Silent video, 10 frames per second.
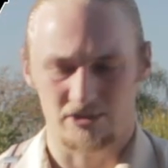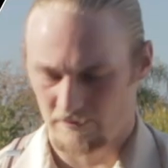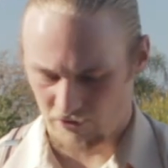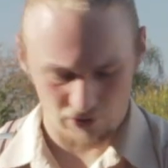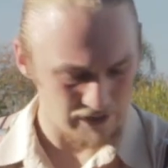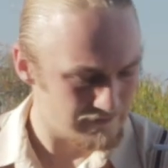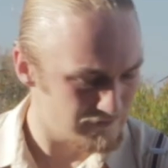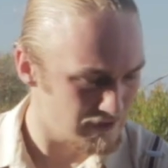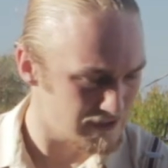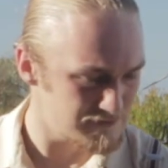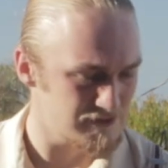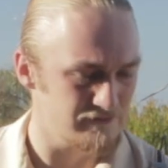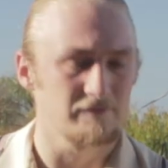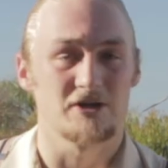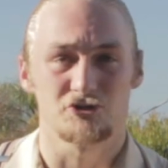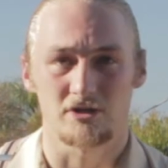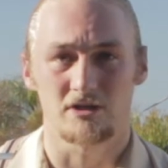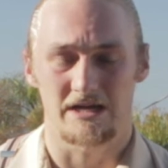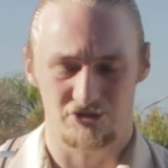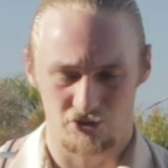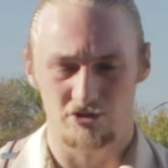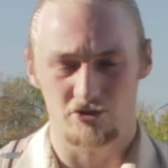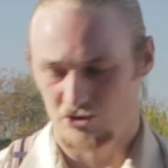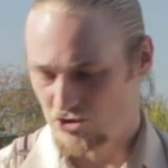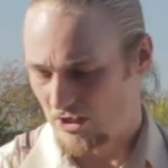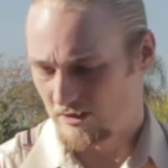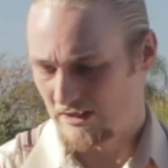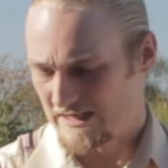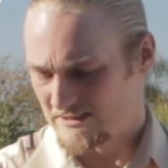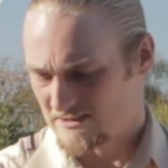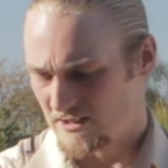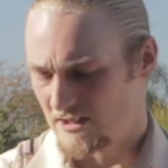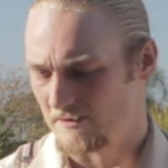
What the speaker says: So if you don't have a specific measuring glass, you can use a shot glass.